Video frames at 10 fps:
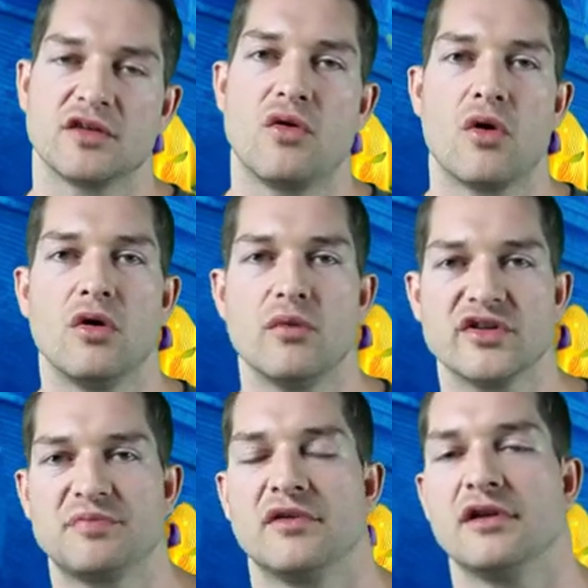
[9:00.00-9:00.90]
the coral
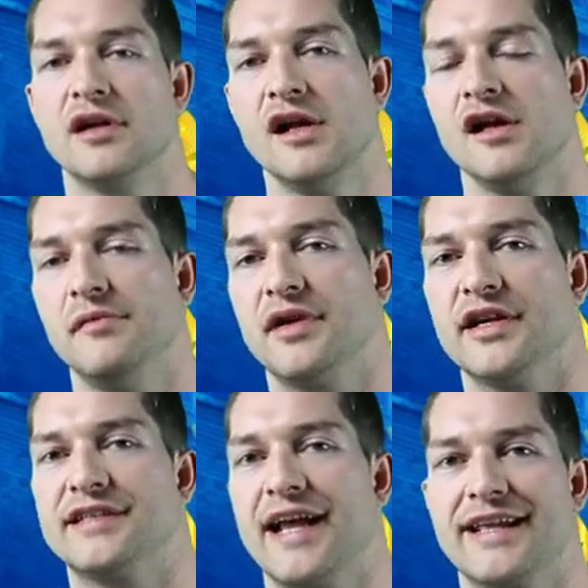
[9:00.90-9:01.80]
whisperer
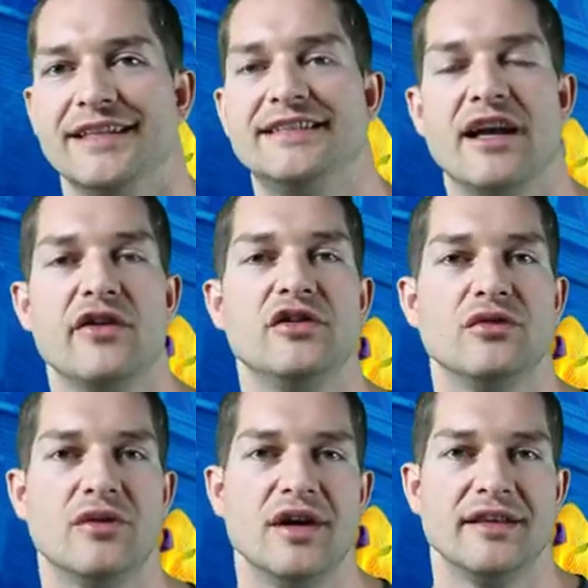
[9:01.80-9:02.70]
because I can tell
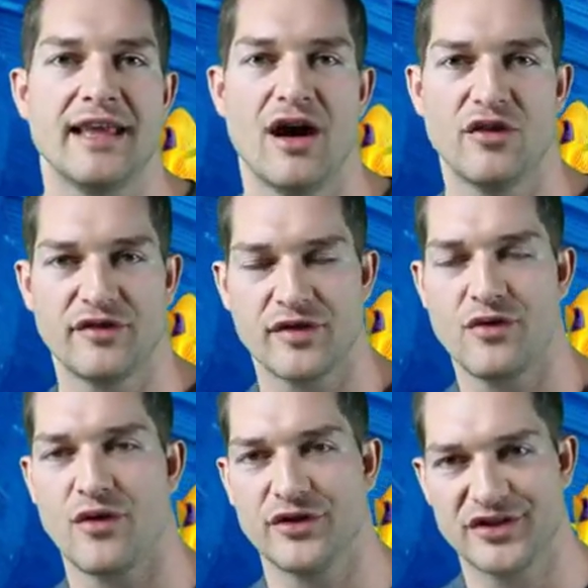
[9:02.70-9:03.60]
you the health of a
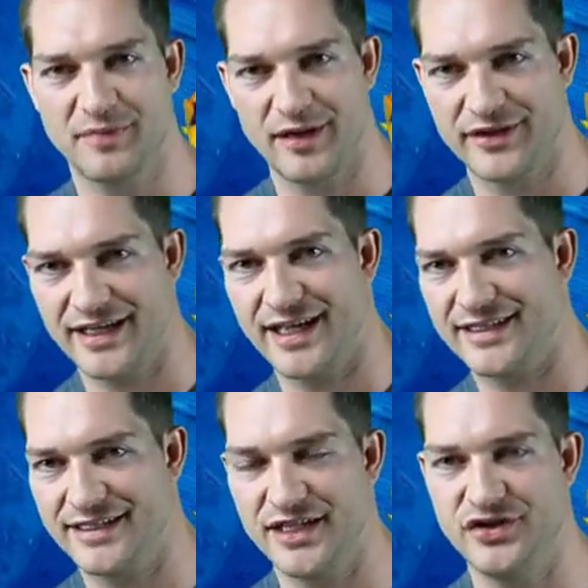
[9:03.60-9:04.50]
coral just by looking at
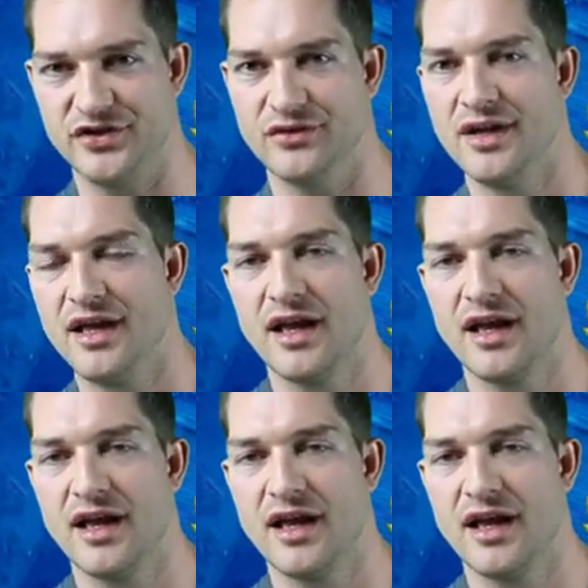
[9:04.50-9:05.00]
the tissue.